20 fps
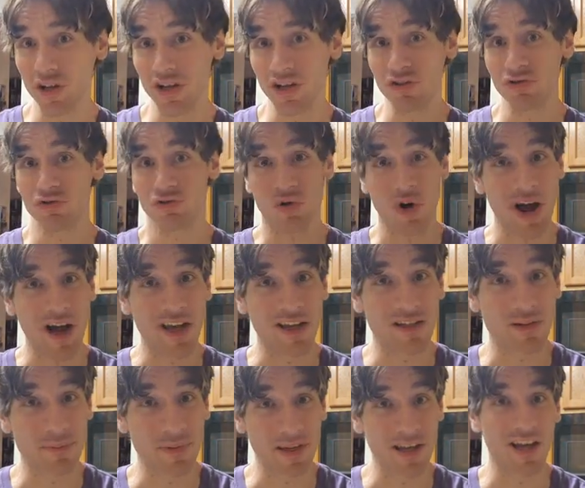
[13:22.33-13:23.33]
trying to
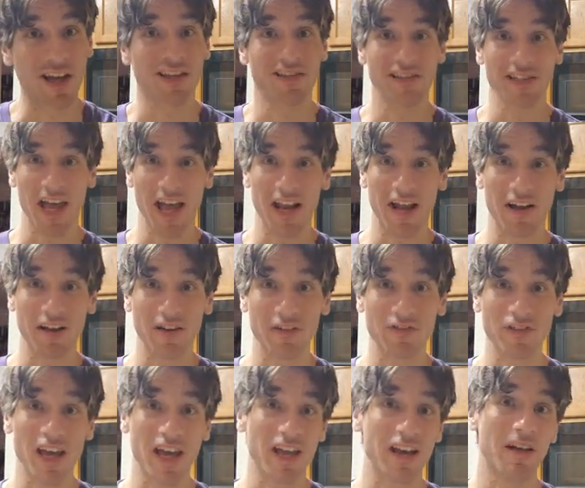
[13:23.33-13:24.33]
be a 10 out of
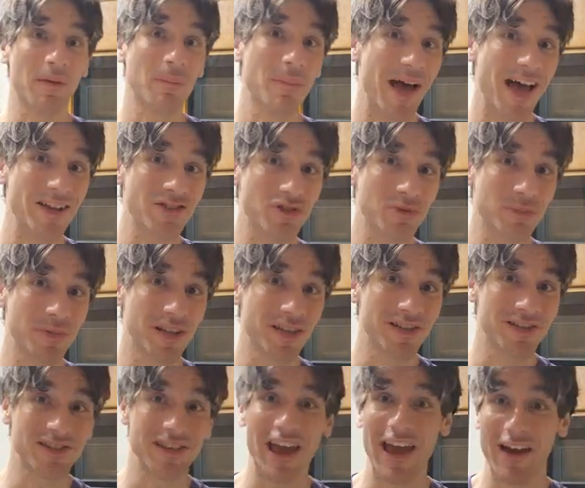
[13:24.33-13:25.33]
10
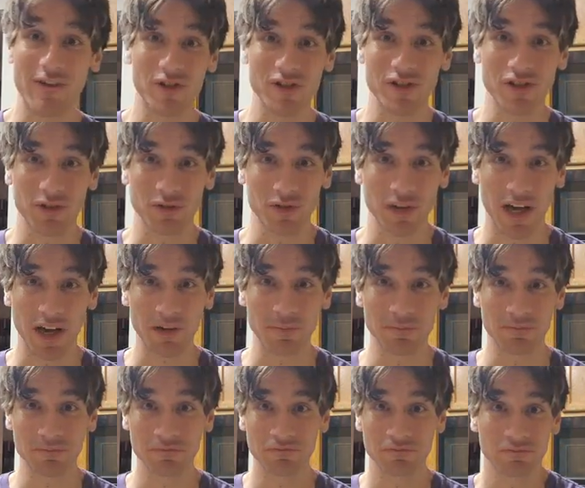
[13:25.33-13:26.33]
masterpiece every single time.
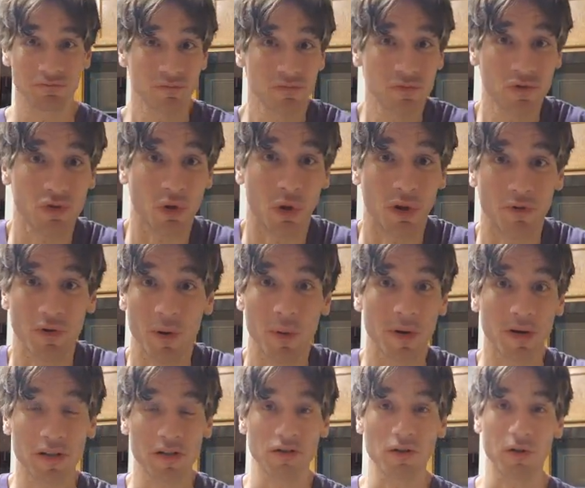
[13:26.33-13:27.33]
It's the only way
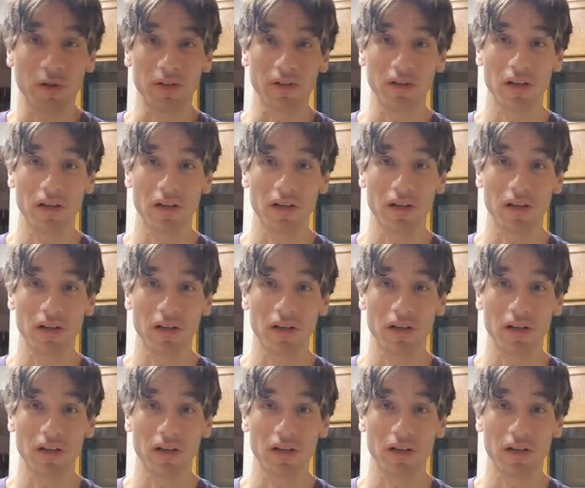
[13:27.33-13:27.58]
to do it.